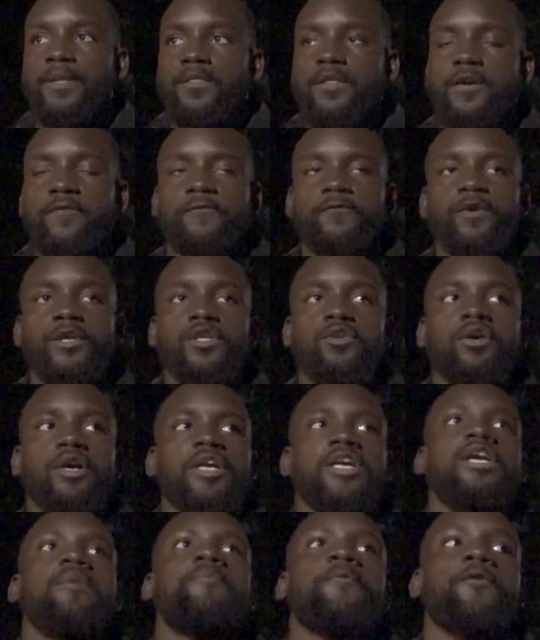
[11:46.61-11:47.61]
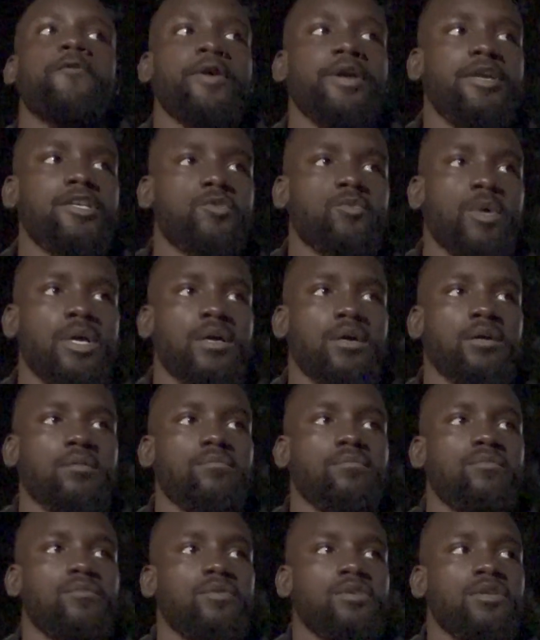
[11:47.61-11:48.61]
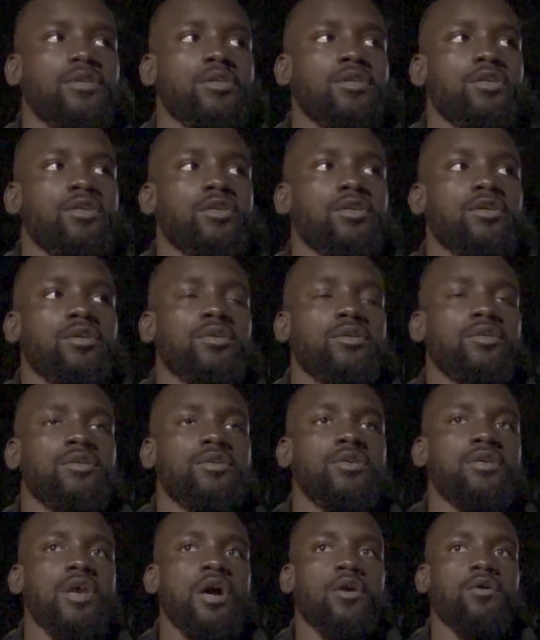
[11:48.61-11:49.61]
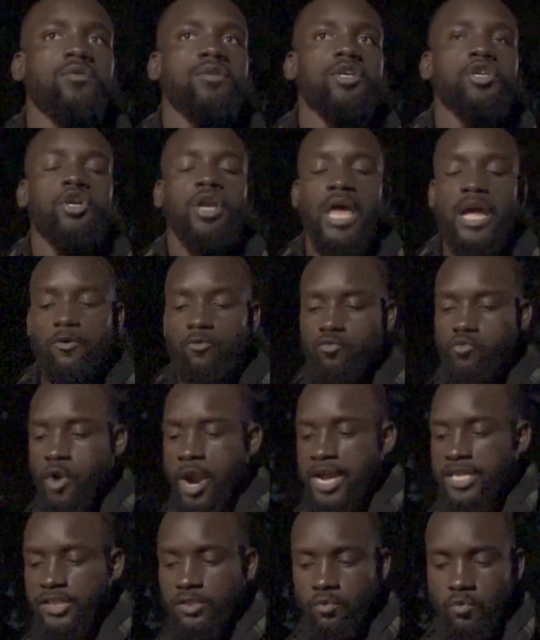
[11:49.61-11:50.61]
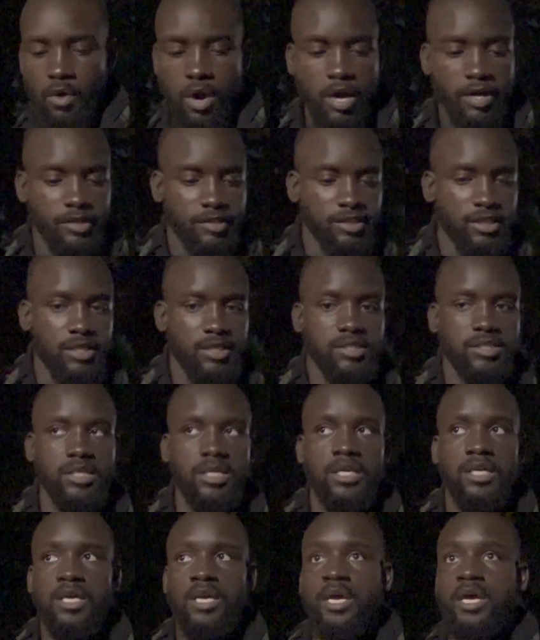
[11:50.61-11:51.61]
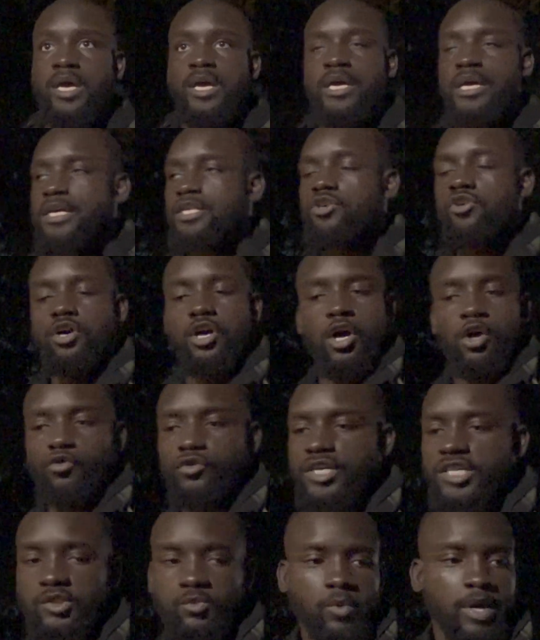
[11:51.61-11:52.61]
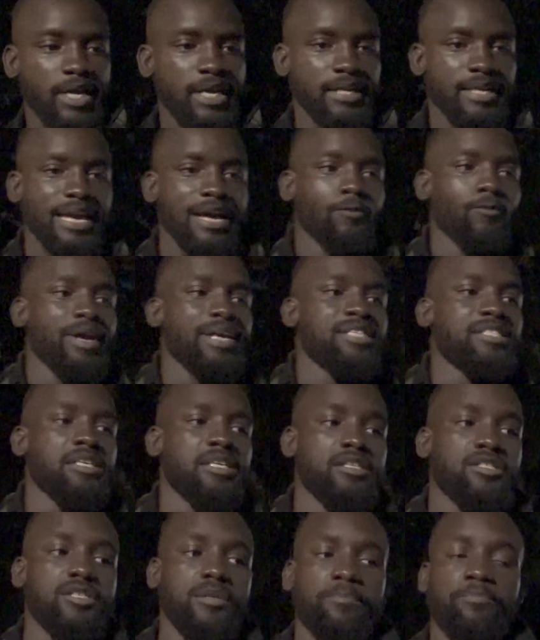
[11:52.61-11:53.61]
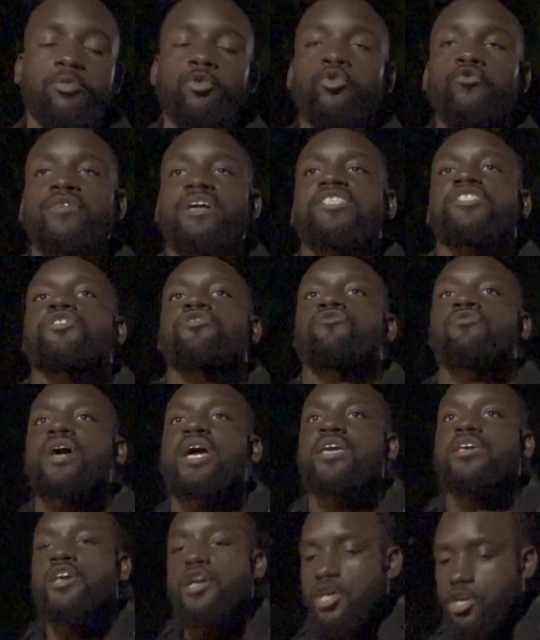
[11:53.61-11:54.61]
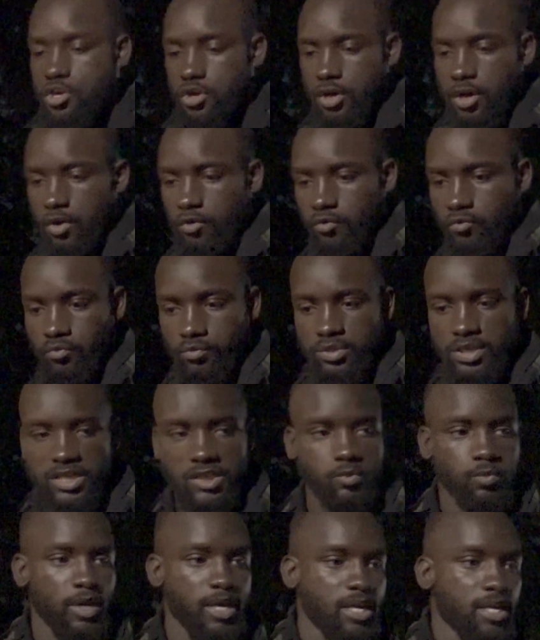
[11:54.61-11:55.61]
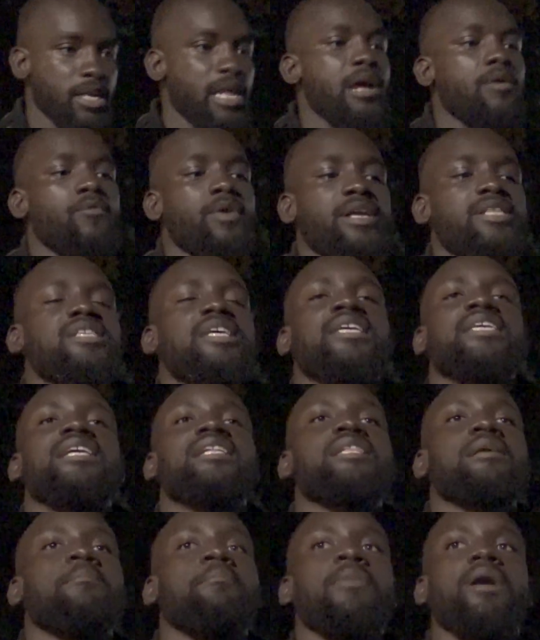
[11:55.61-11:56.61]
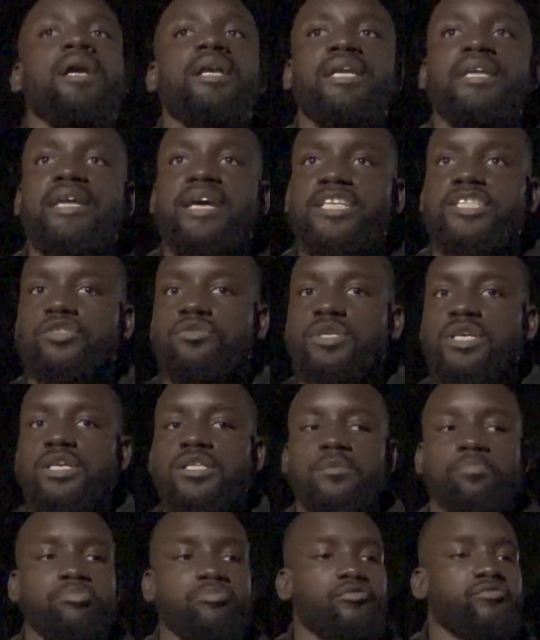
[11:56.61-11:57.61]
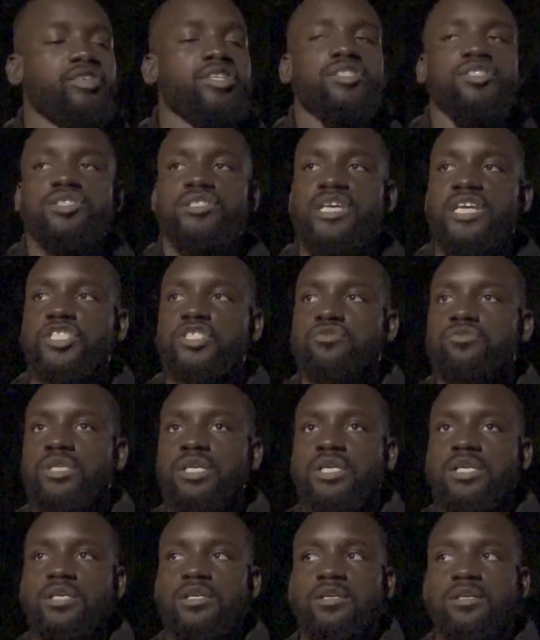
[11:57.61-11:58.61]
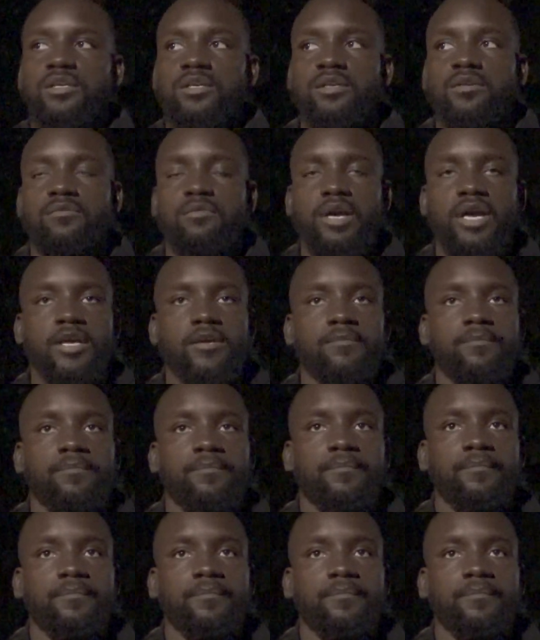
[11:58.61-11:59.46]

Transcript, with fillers: Therefore, you are a hypocrite as well. You know, you're like raging waters in the sea. Eh, you'll go this way and that way to, to prove that you're right. You'll go this way and that way to get the money that you need, the provisions that you need, right?